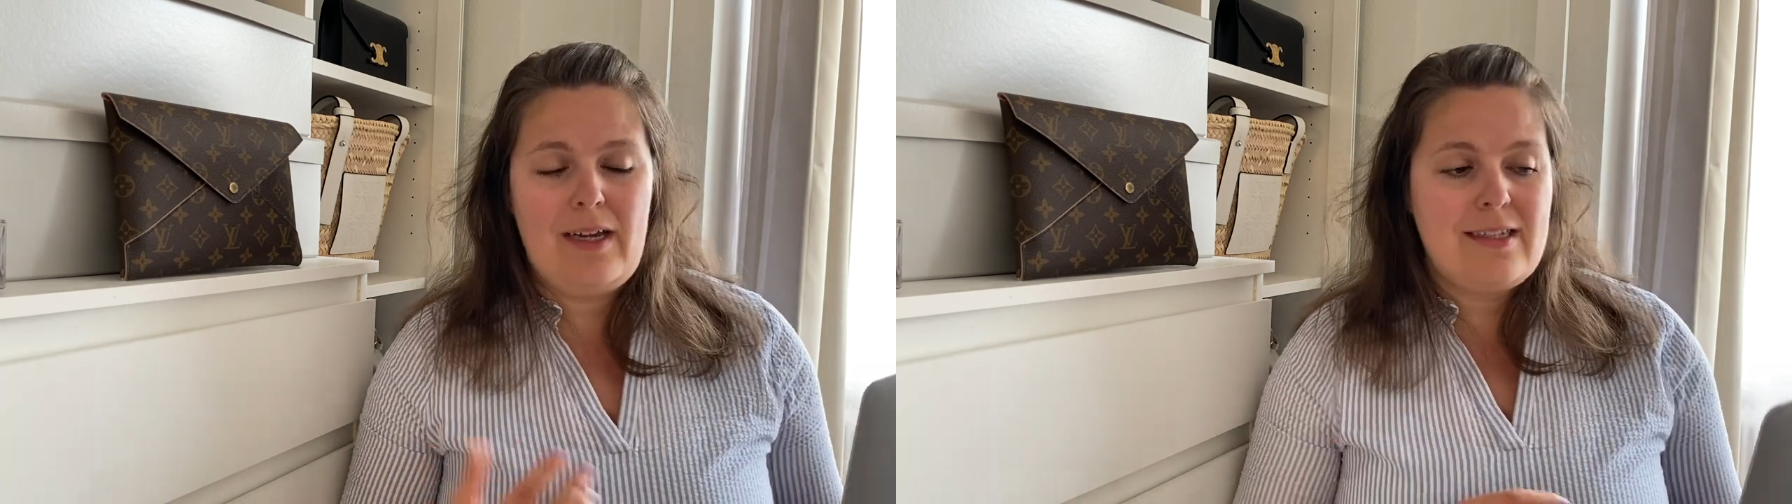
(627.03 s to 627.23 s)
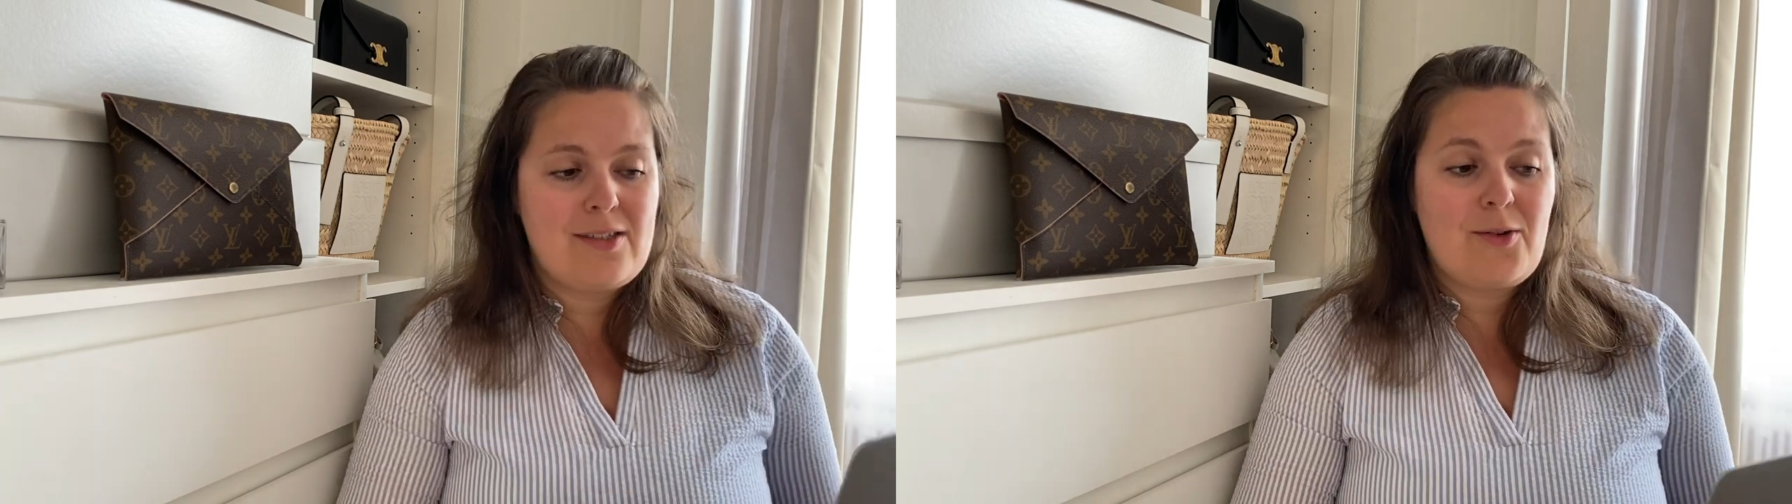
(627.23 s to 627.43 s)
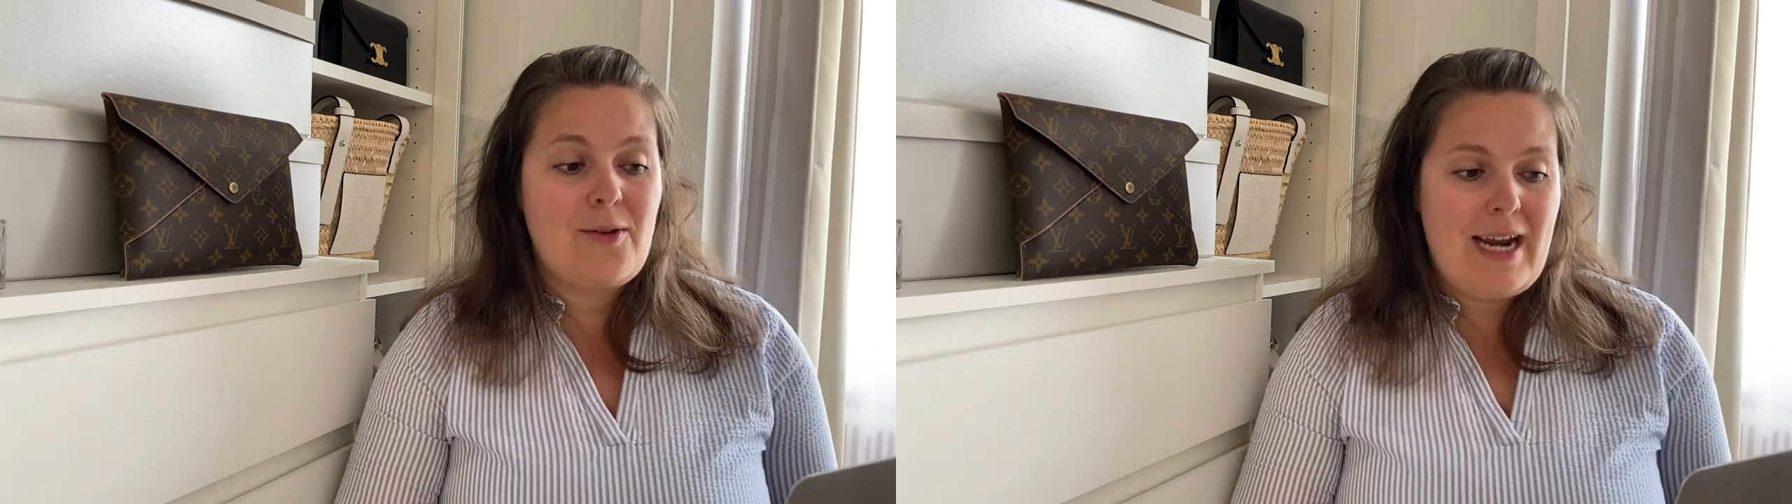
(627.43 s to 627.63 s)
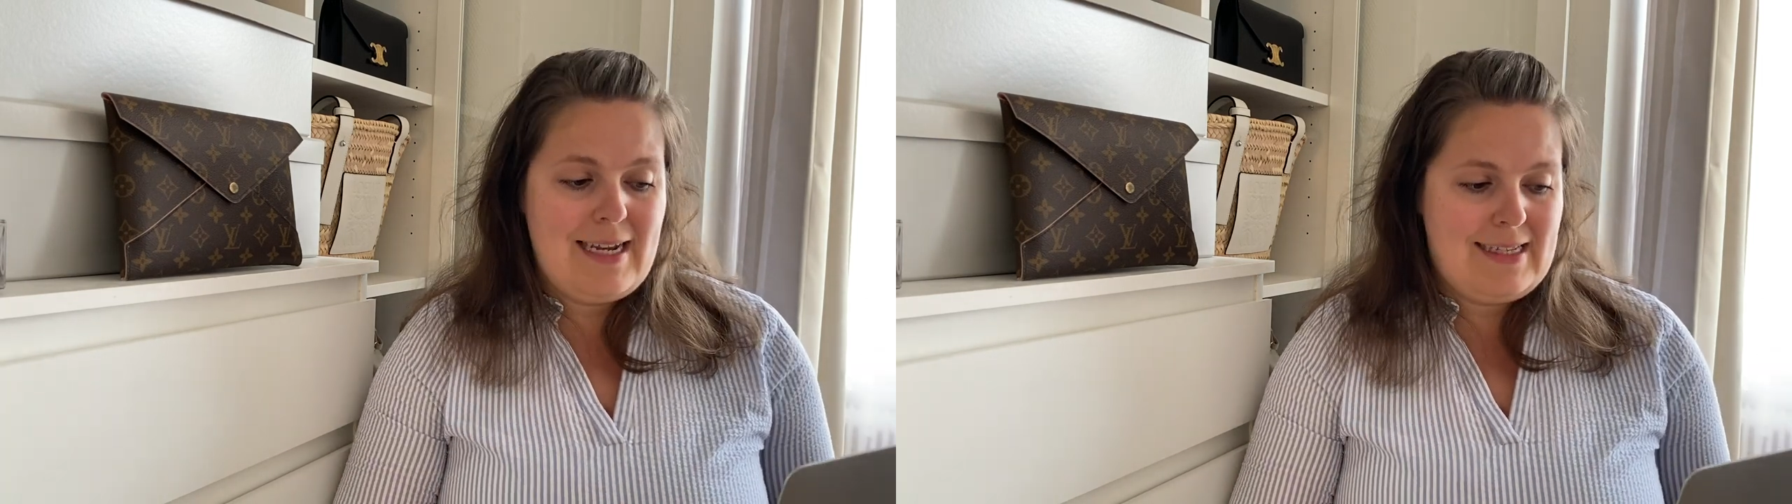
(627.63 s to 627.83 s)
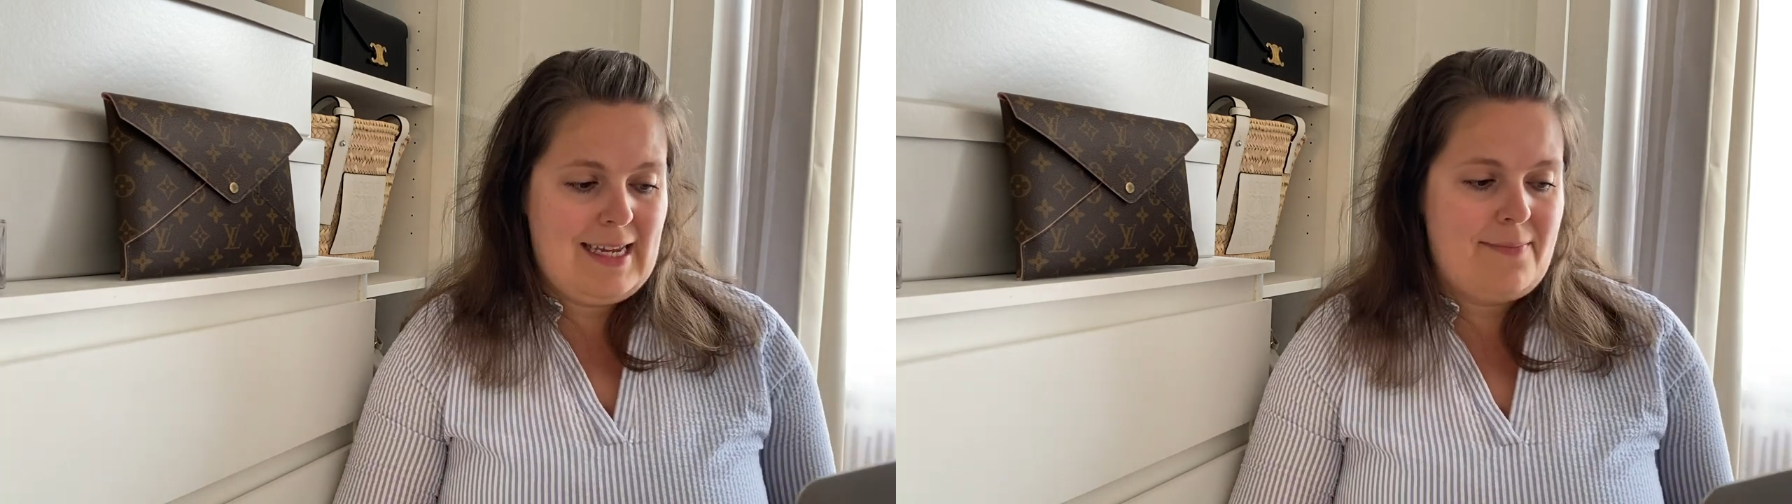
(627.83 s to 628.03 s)
It's
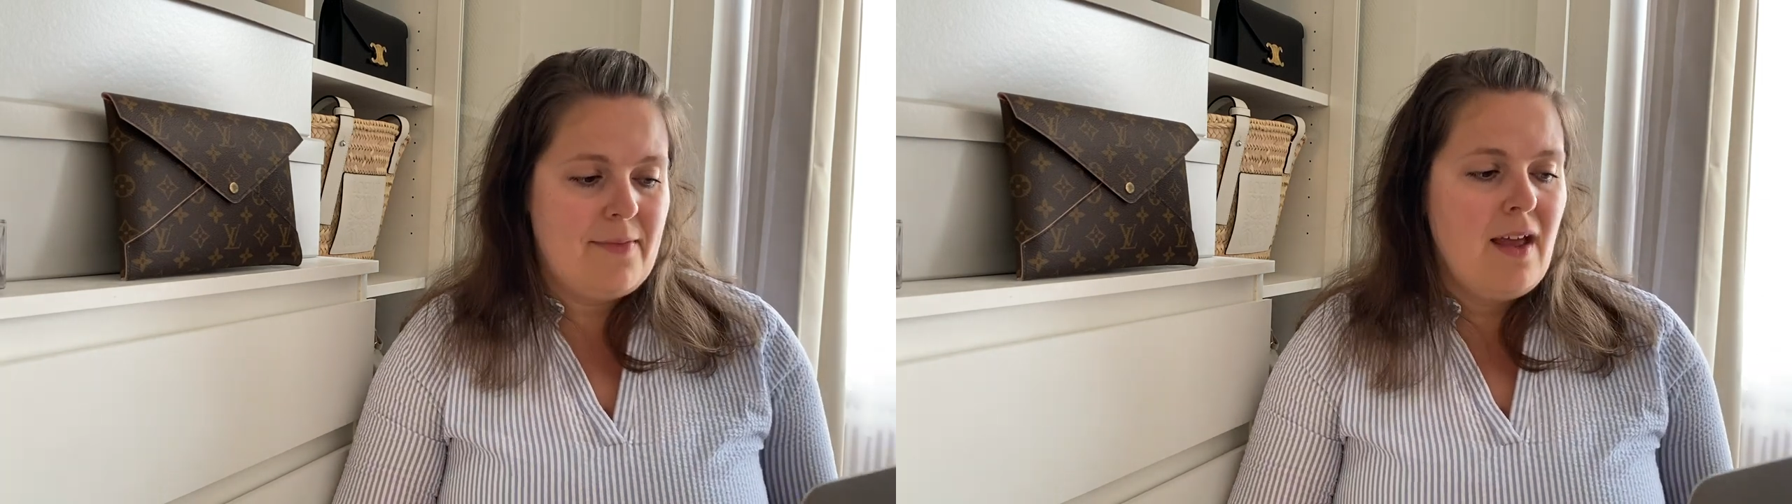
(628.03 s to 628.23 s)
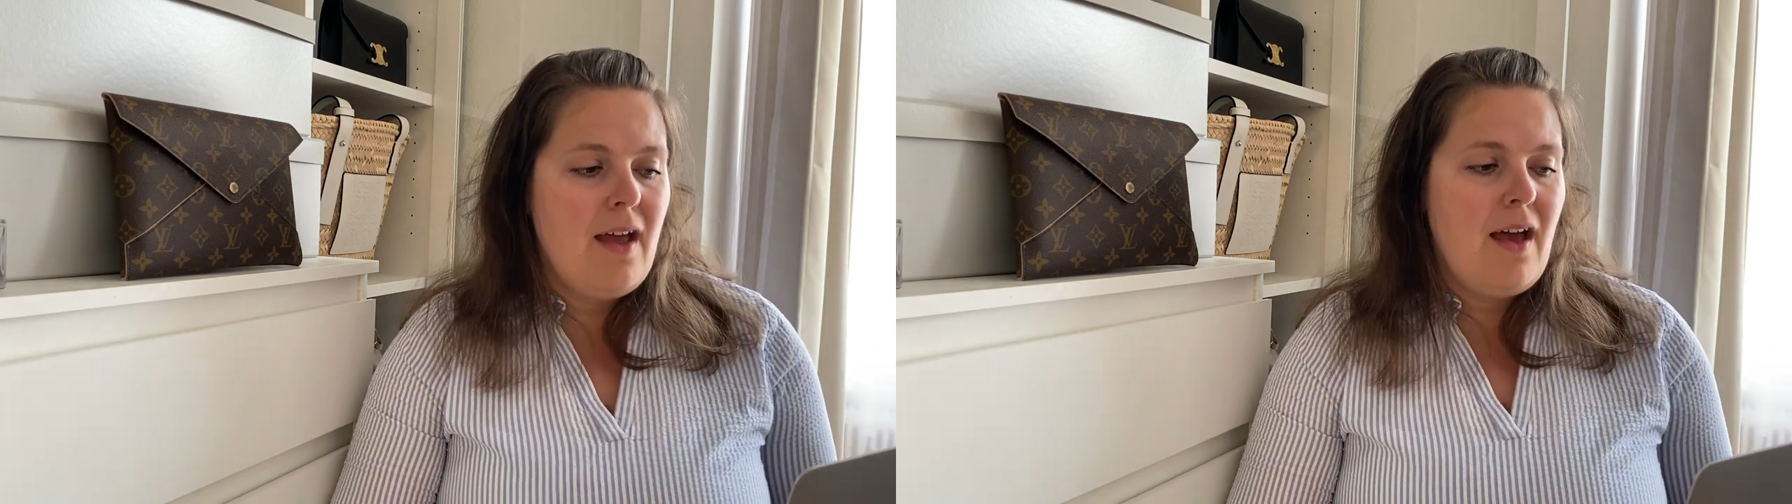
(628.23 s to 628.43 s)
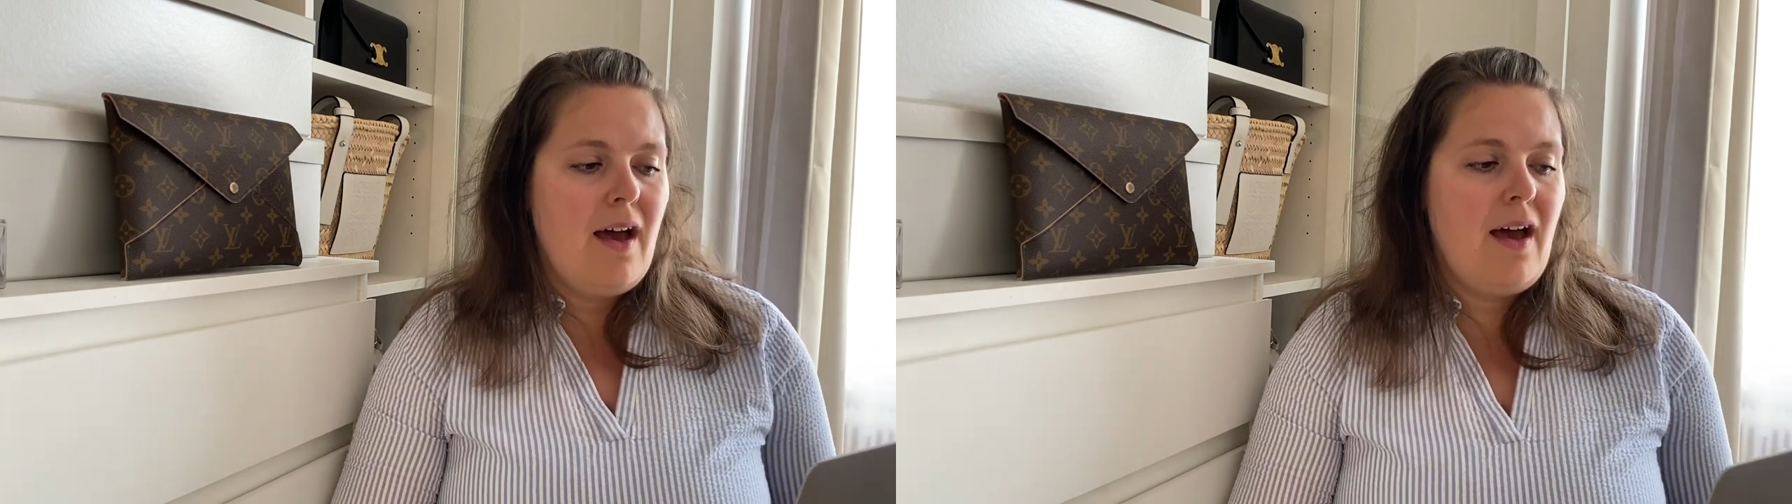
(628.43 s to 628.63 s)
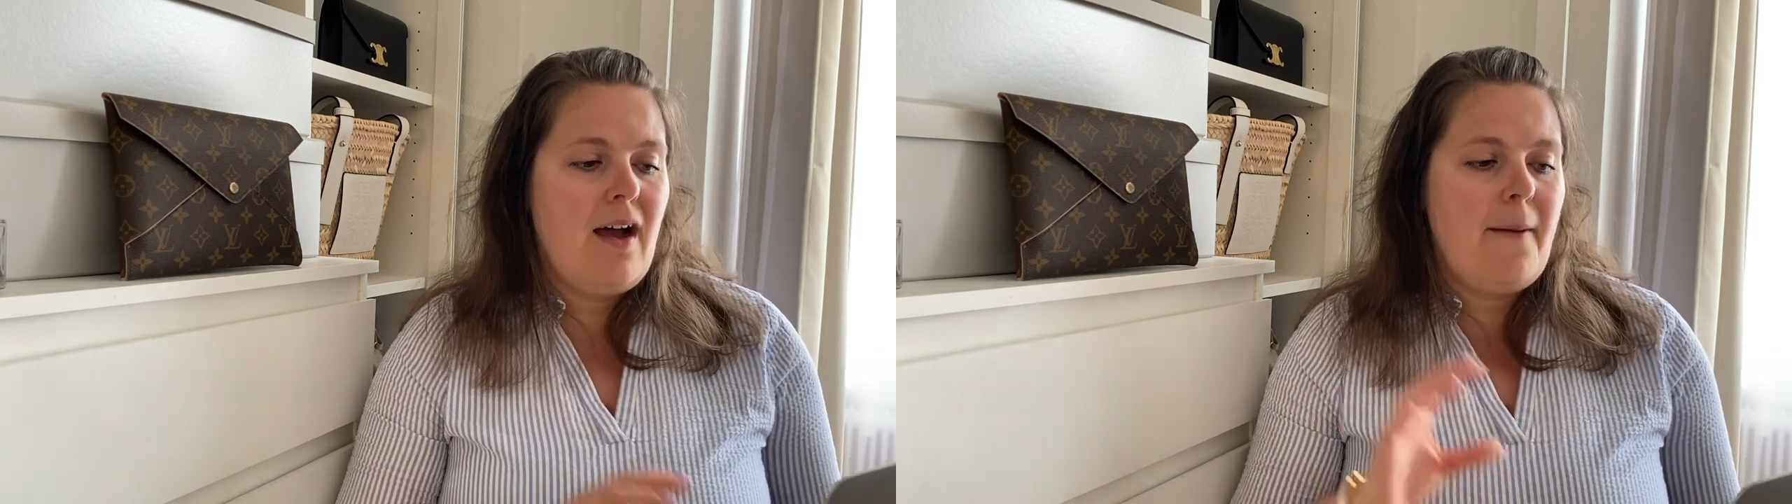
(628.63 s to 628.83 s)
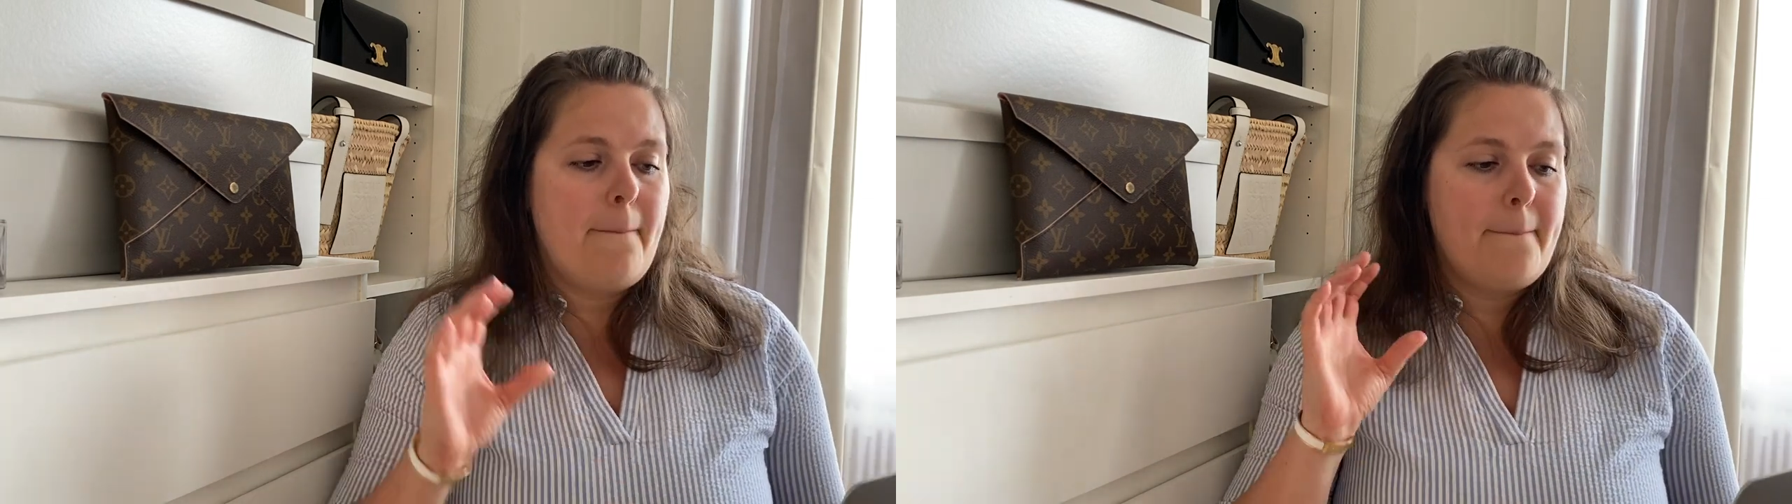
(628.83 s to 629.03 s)
crazy.
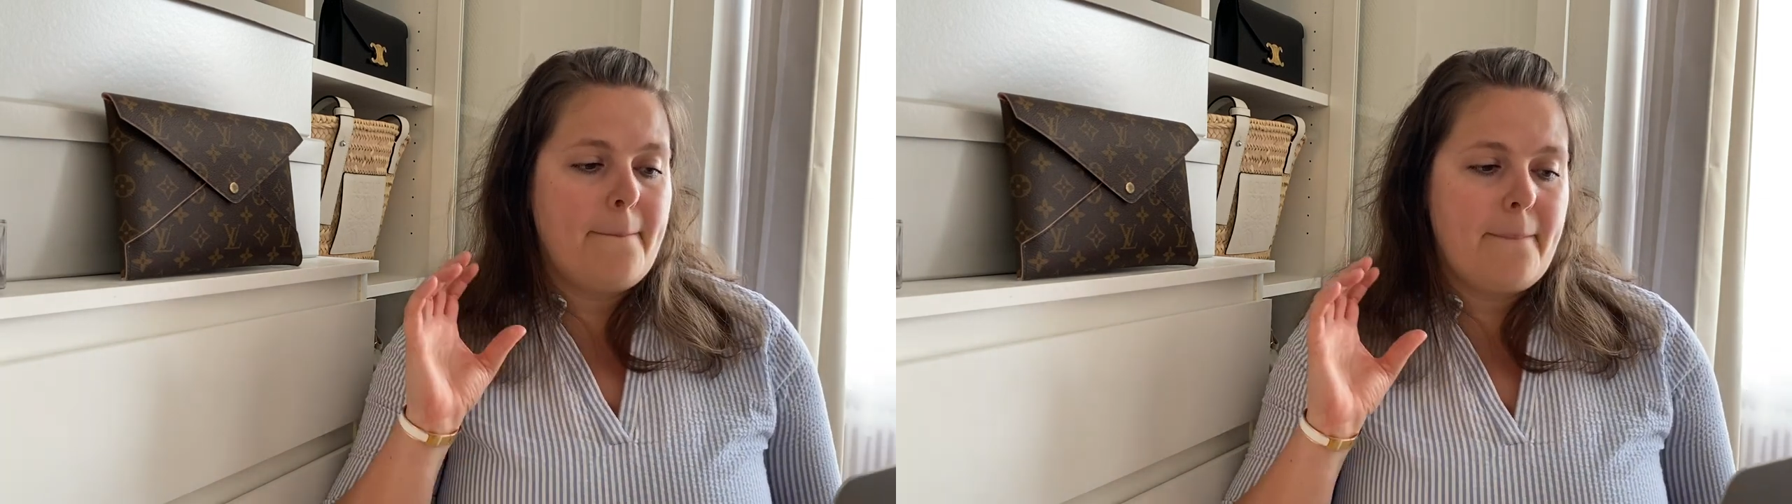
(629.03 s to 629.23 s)
Um,